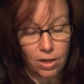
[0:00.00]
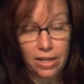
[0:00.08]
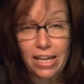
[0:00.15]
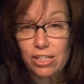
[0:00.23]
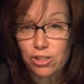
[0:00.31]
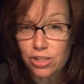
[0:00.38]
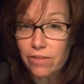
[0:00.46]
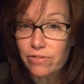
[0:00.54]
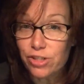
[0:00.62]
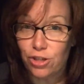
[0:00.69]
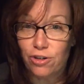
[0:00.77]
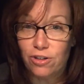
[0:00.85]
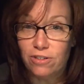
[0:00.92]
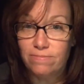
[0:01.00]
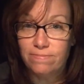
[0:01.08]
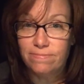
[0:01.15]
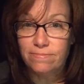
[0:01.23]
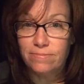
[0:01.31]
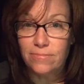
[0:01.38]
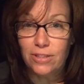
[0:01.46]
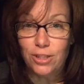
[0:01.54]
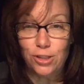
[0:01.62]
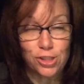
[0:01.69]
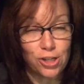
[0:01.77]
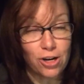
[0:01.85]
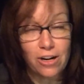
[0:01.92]
Get yourself a journal. You
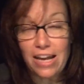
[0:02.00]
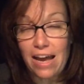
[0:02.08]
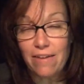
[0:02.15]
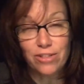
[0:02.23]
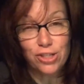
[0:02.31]
should already have a